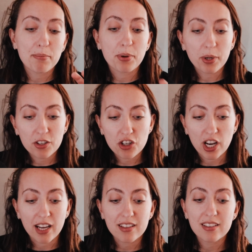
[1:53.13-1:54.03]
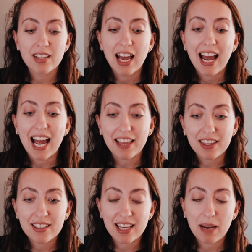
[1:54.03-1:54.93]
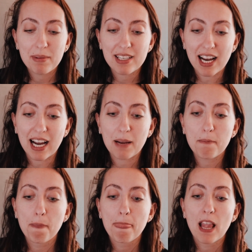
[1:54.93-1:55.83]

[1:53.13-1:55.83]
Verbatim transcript: purchased at the same time